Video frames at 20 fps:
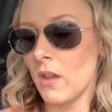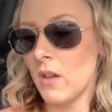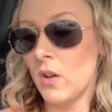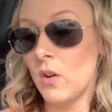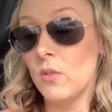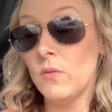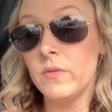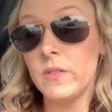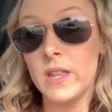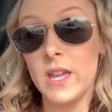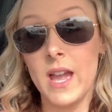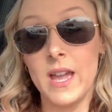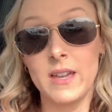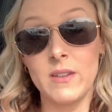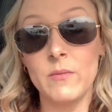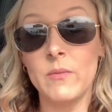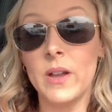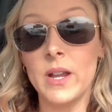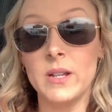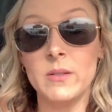Hopefully I
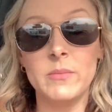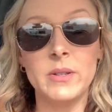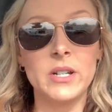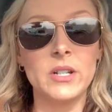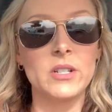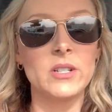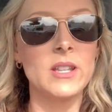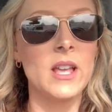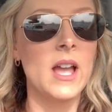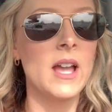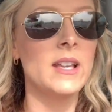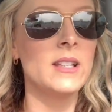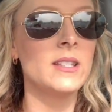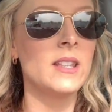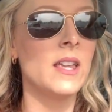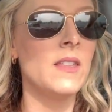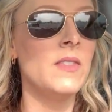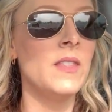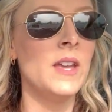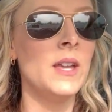can find a bigger size.
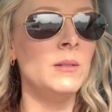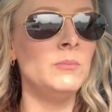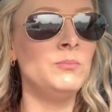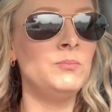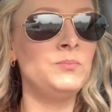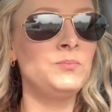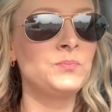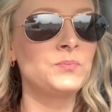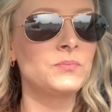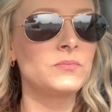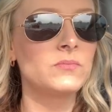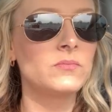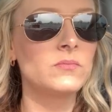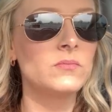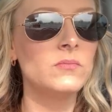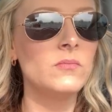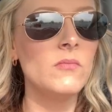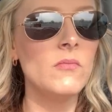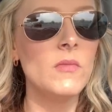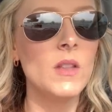And then
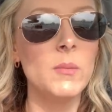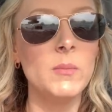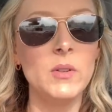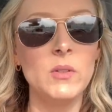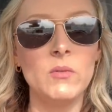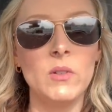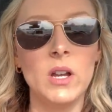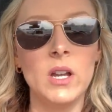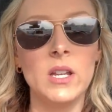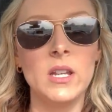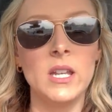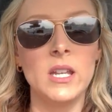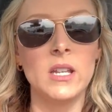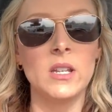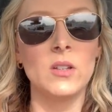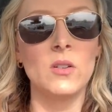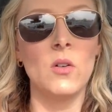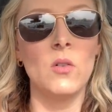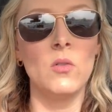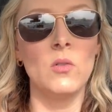I'm going to run
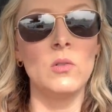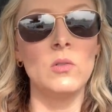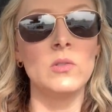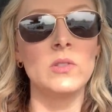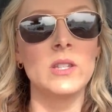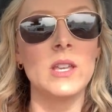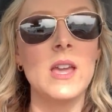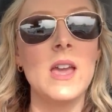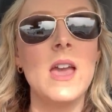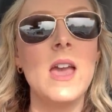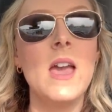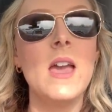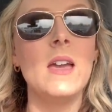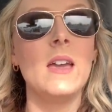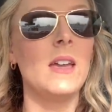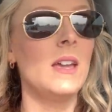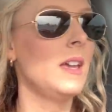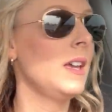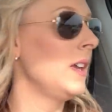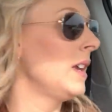in Kohl's
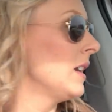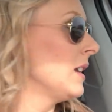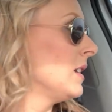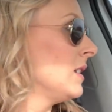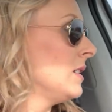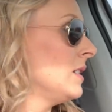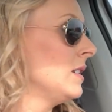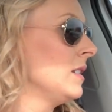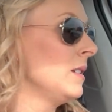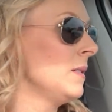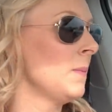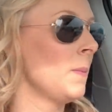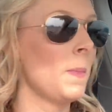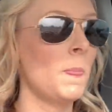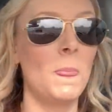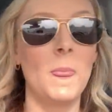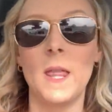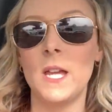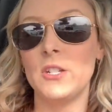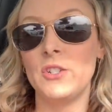and
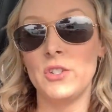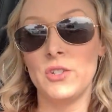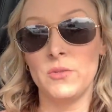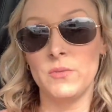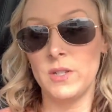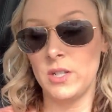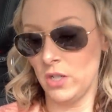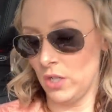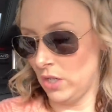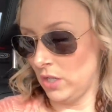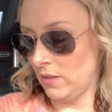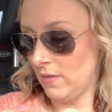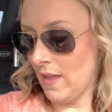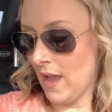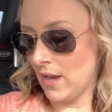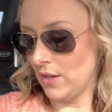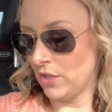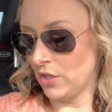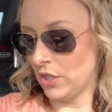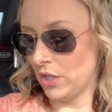just return
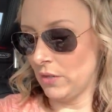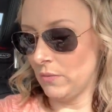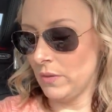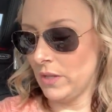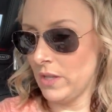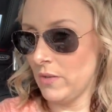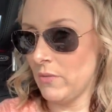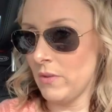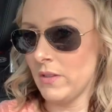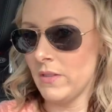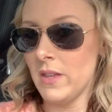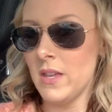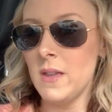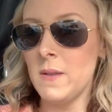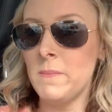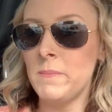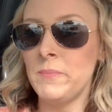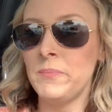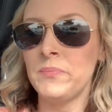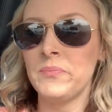that shirt really quickly.
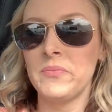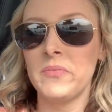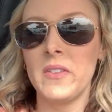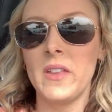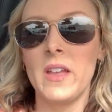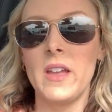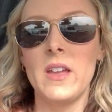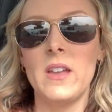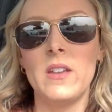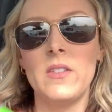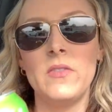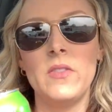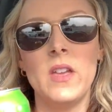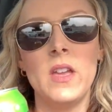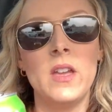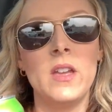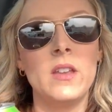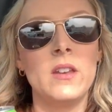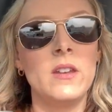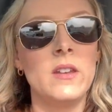And
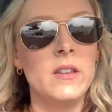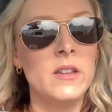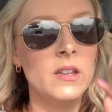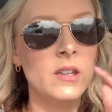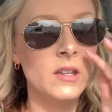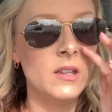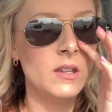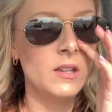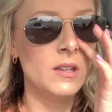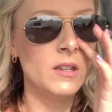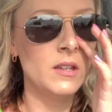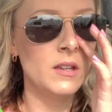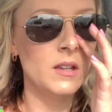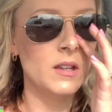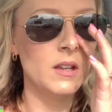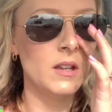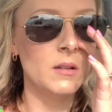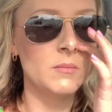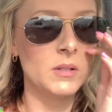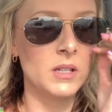then
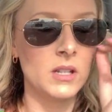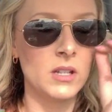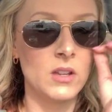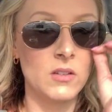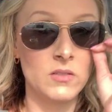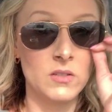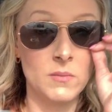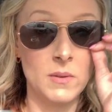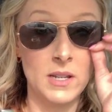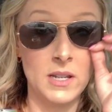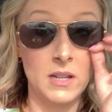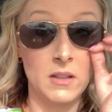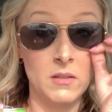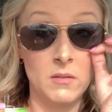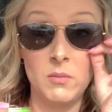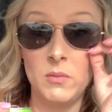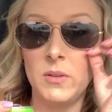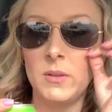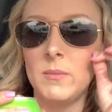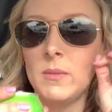I'm going to go to my
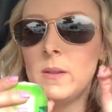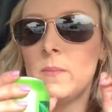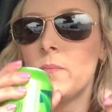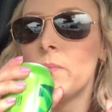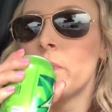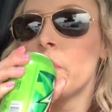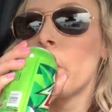nail appointment.